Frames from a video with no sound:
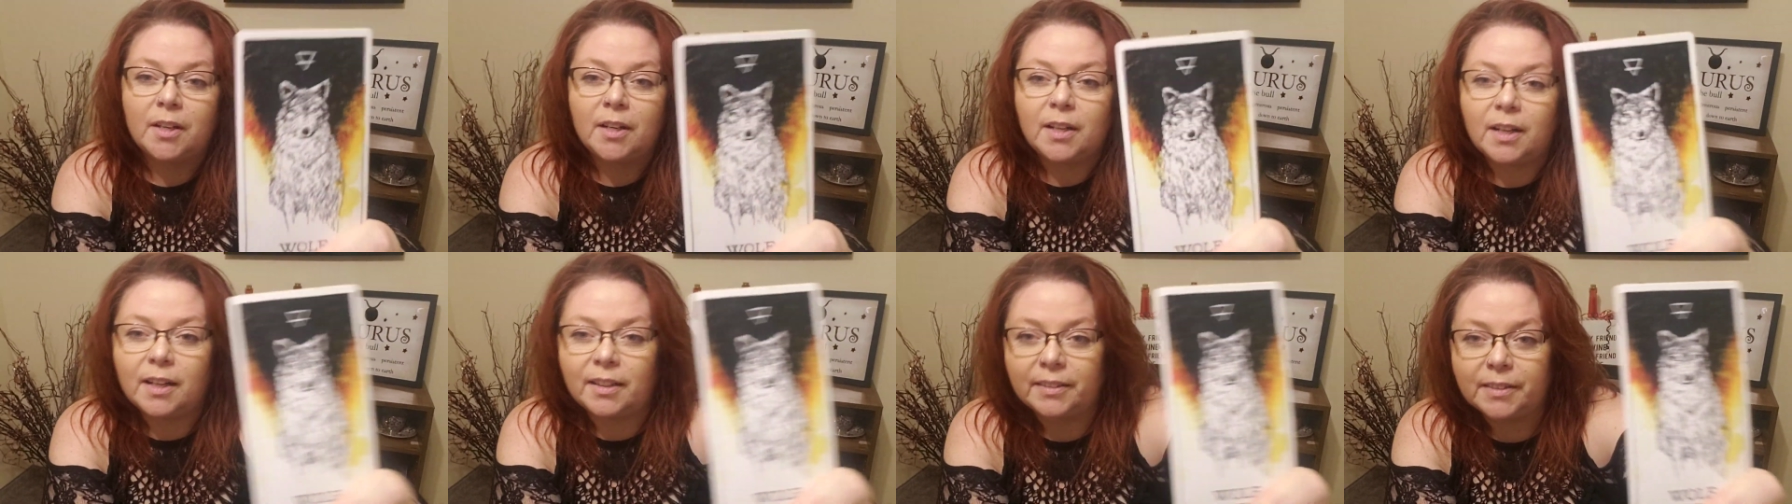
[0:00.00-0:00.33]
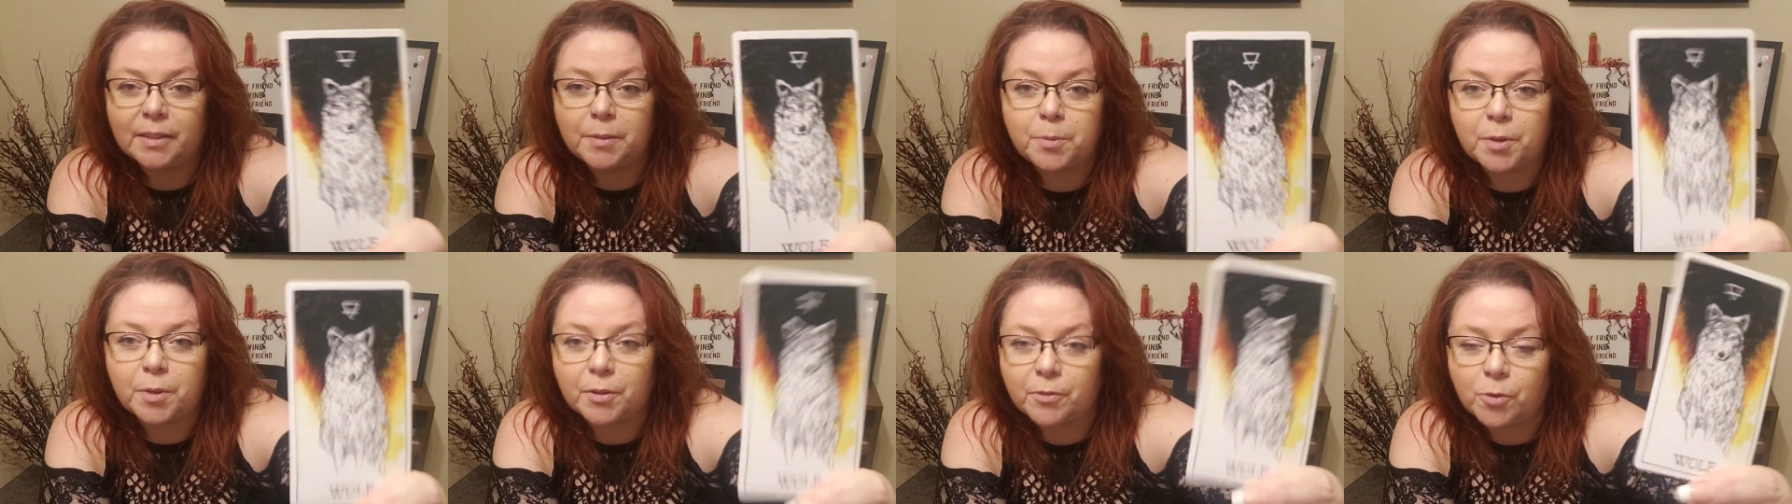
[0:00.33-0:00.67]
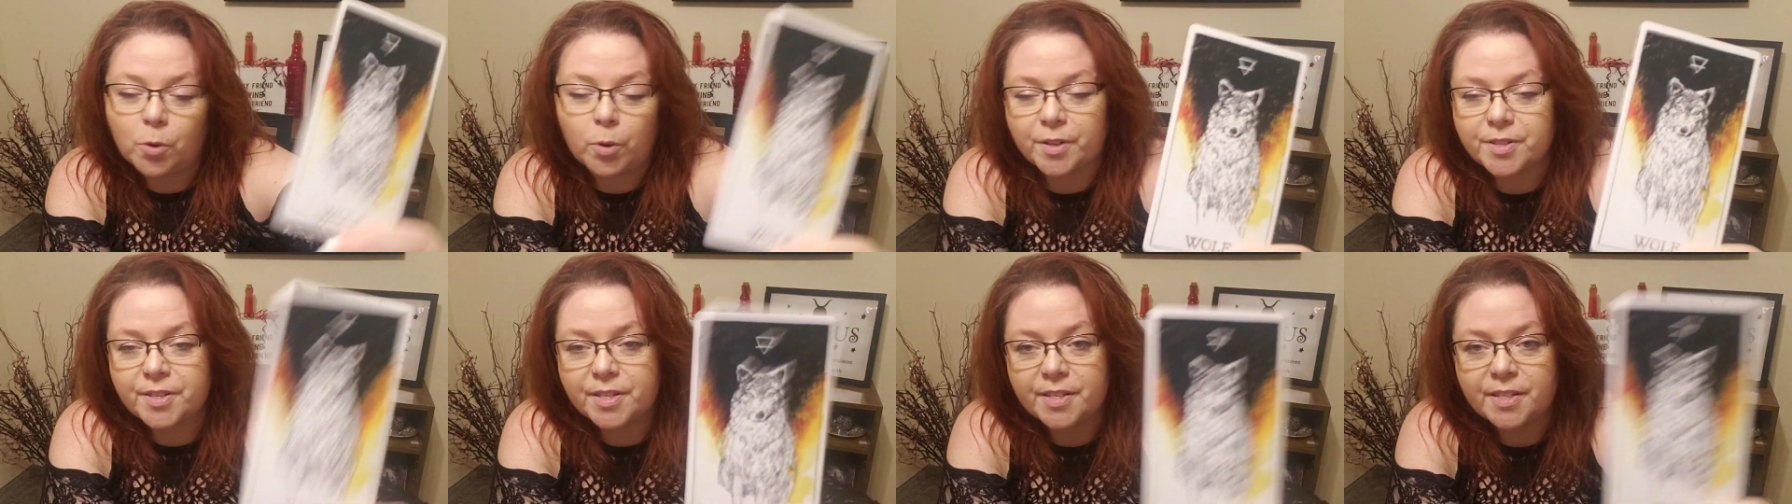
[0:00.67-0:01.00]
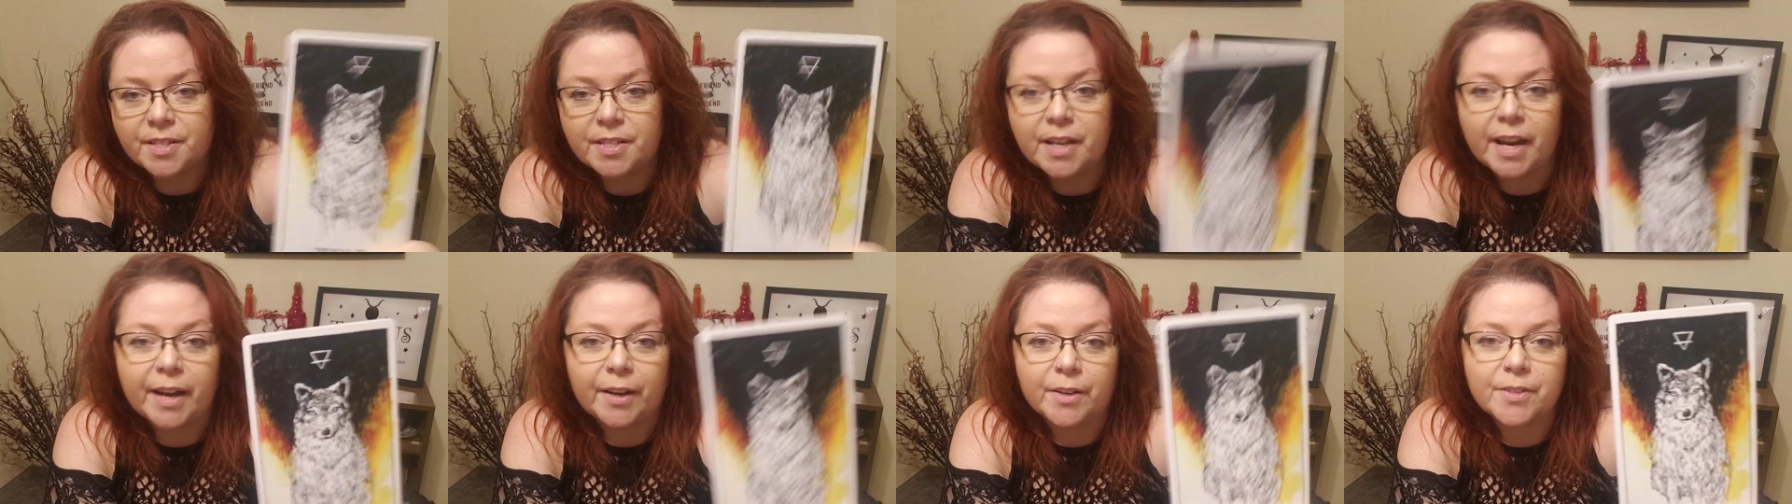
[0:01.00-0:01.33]
Libra, of course, is
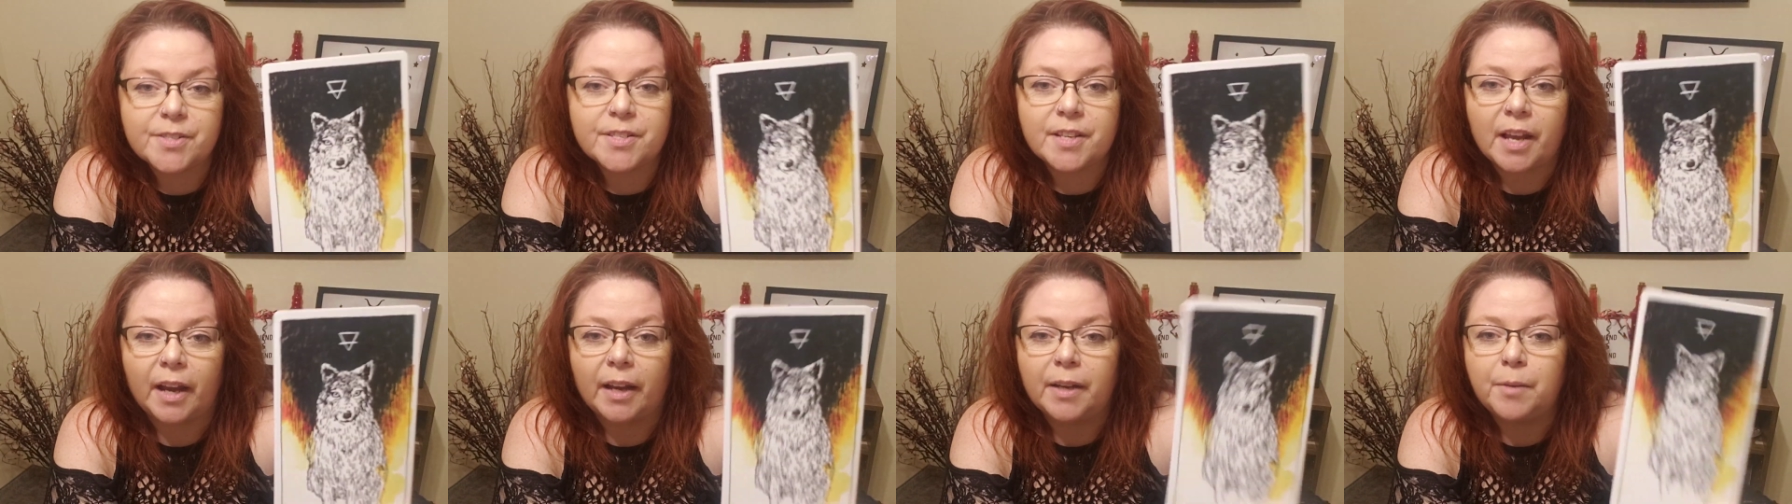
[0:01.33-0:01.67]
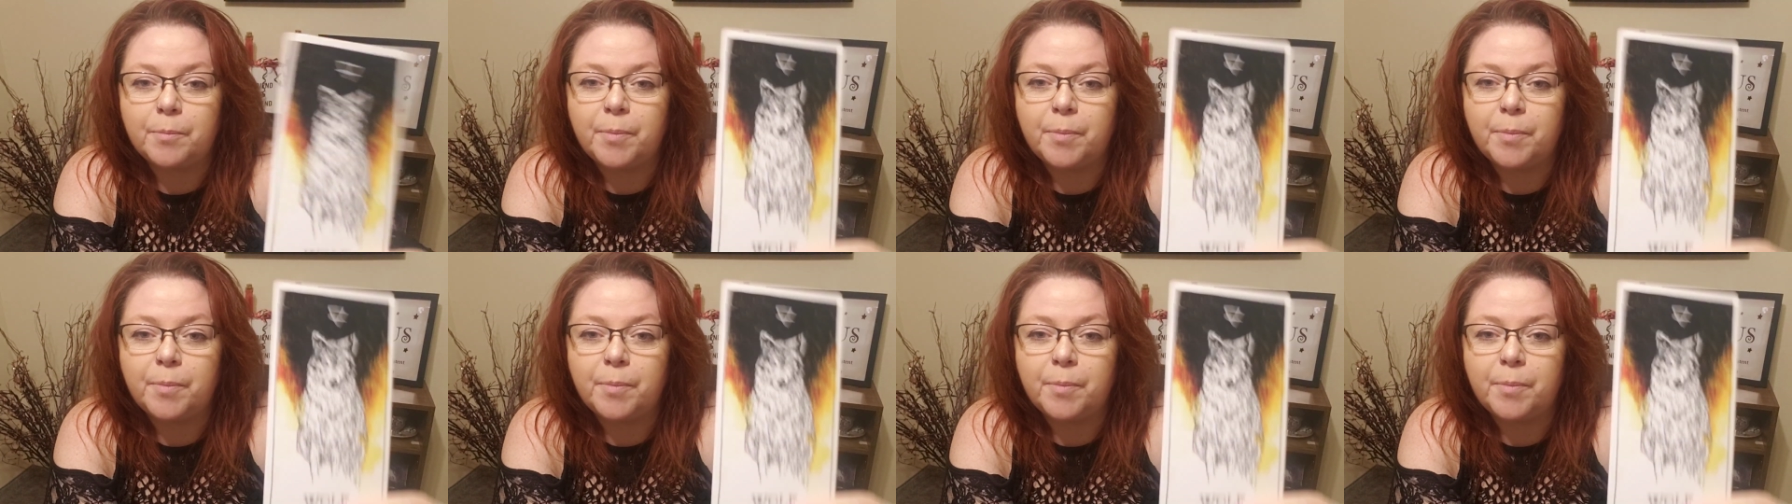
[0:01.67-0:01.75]
an air sign,